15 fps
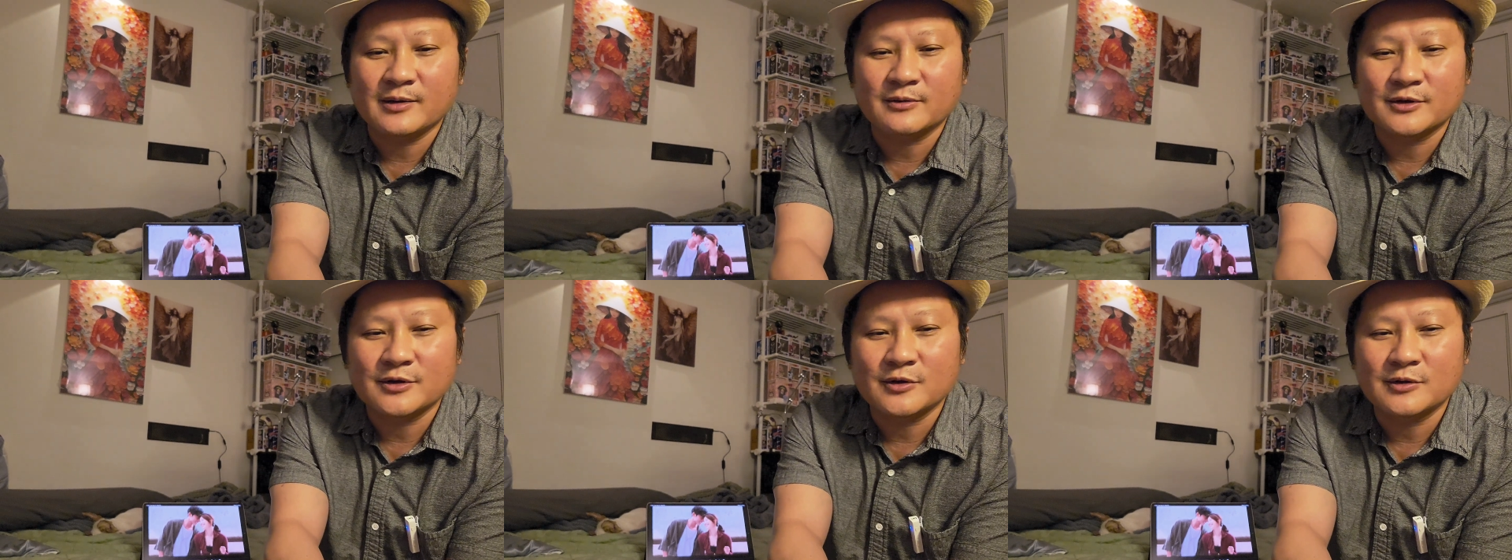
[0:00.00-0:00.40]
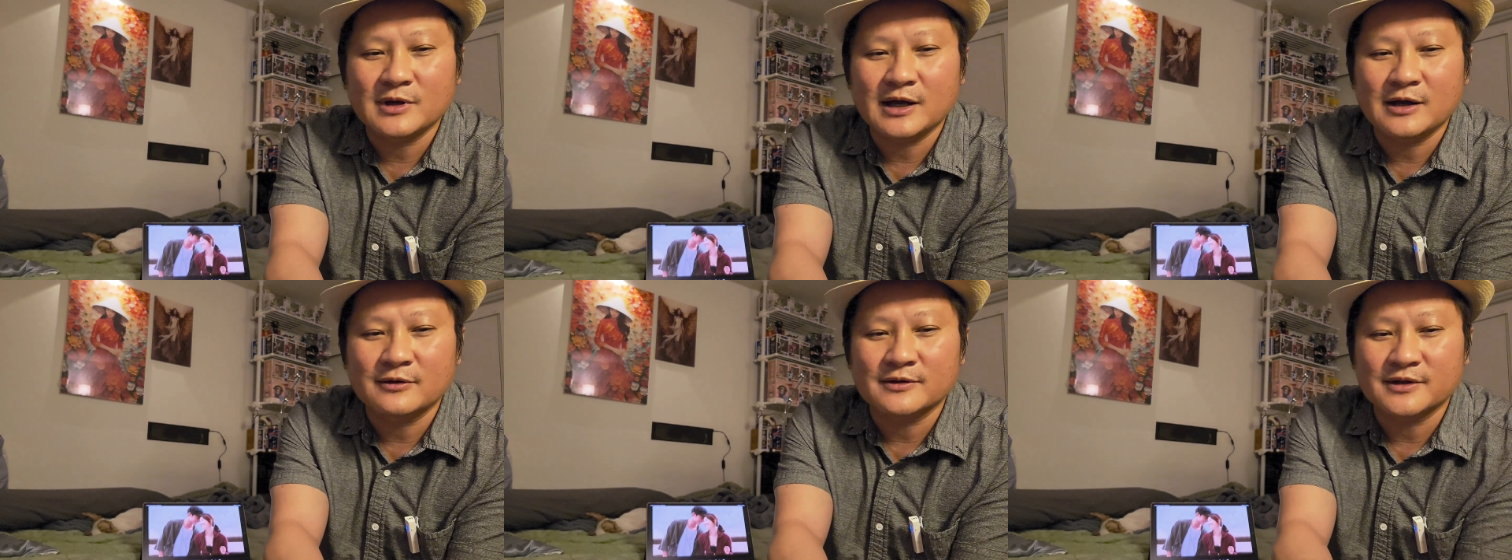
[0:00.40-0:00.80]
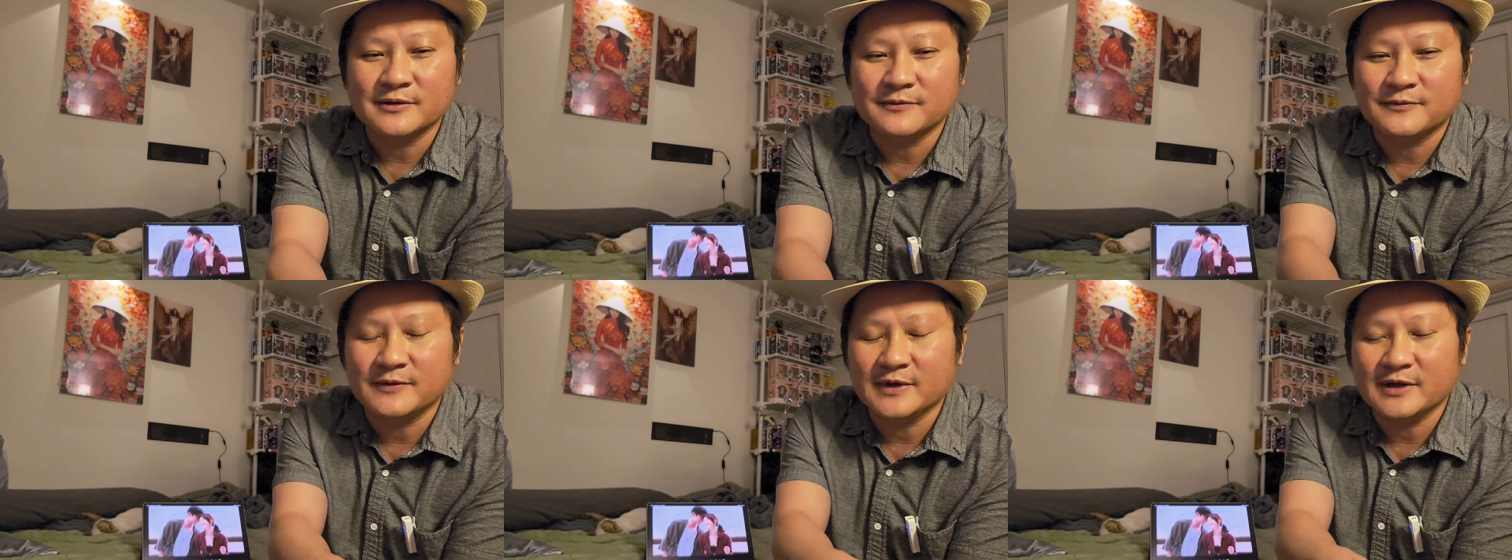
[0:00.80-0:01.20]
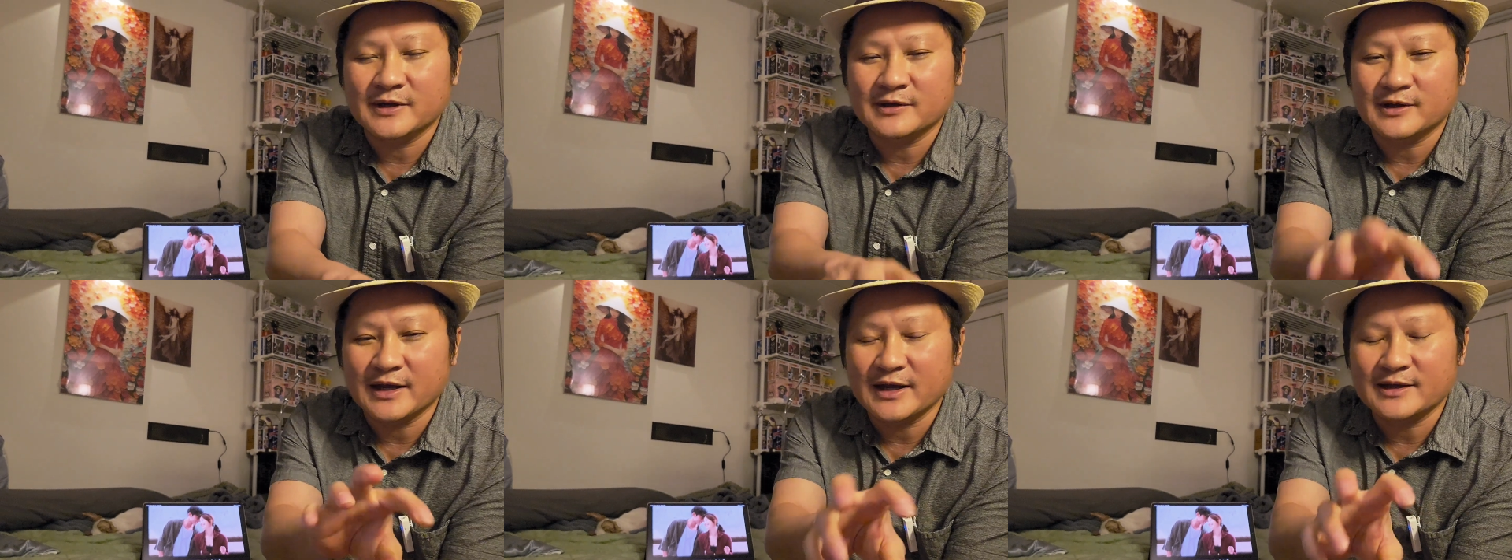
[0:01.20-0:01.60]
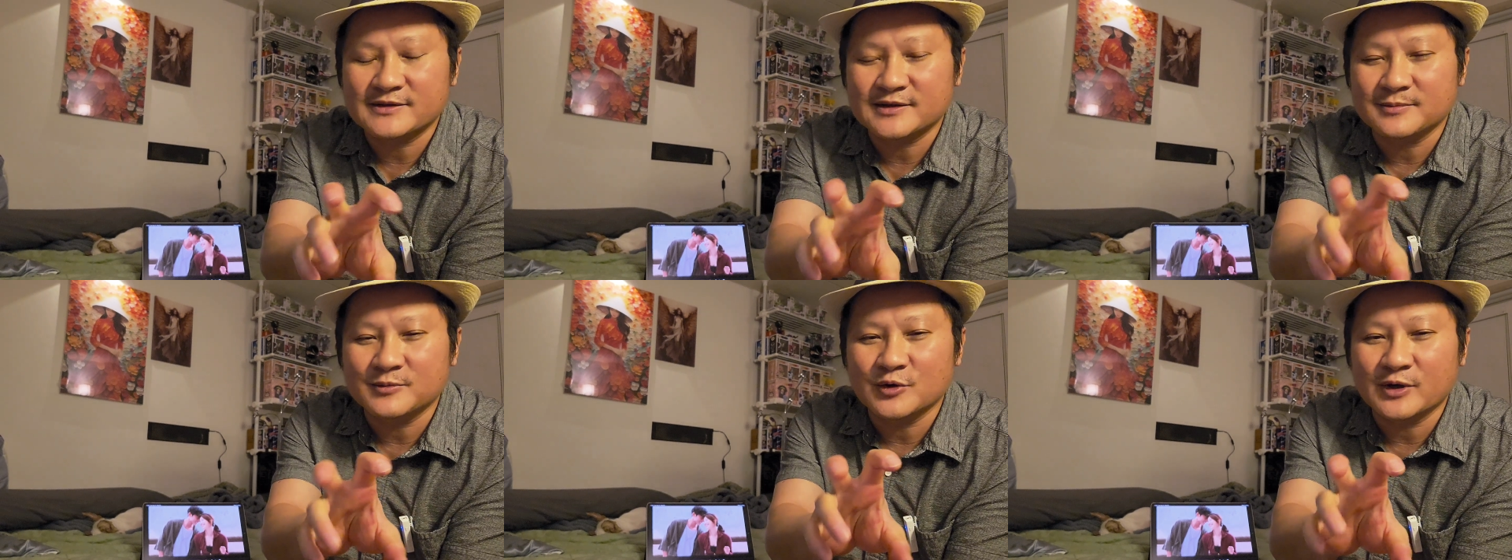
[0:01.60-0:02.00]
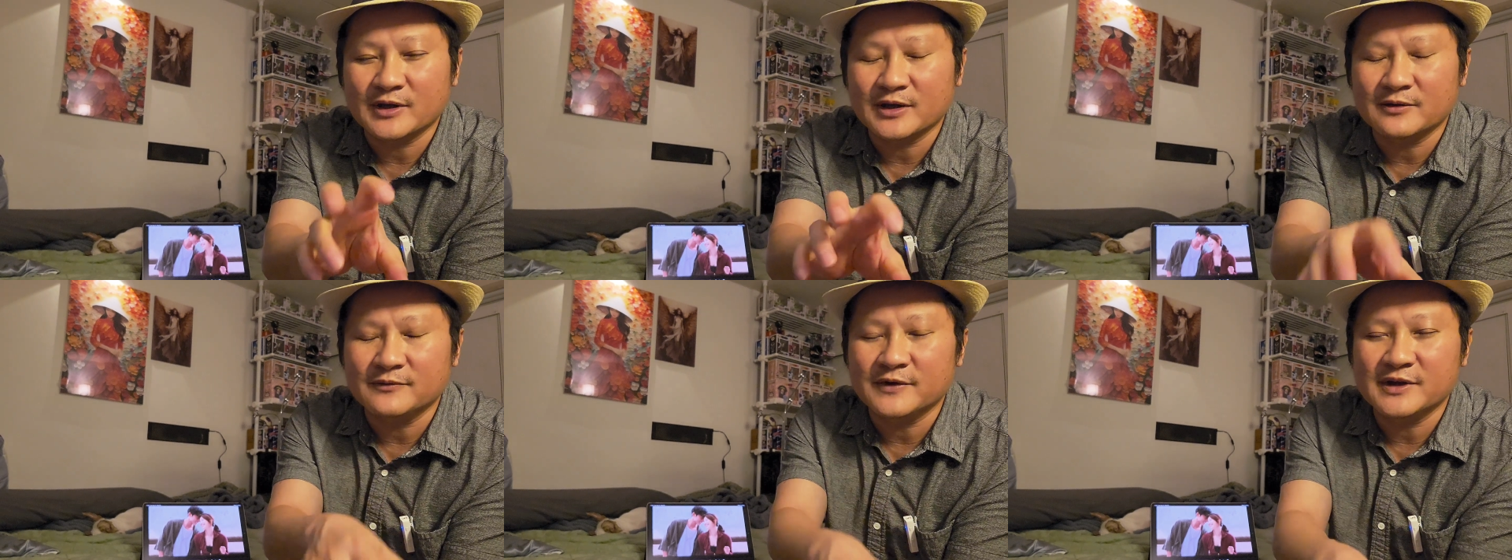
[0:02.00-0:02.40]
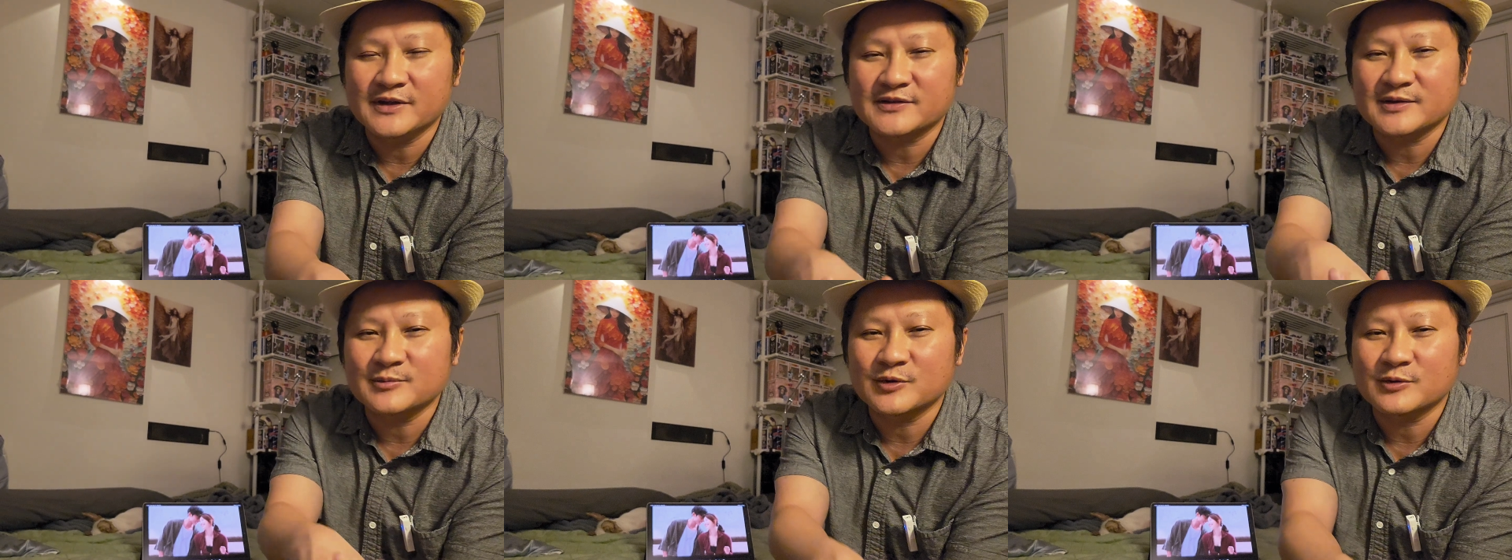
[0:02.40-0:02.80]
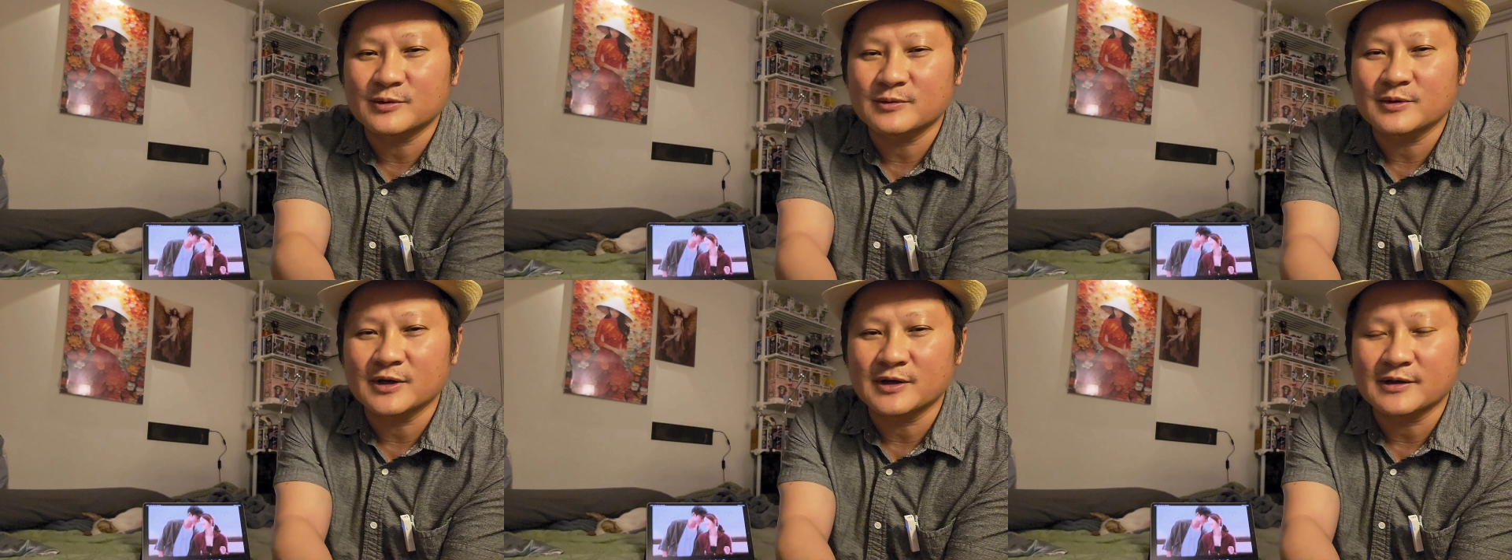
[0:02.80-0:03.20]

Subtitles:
I don't know how the 8 symbol and the infinity symbol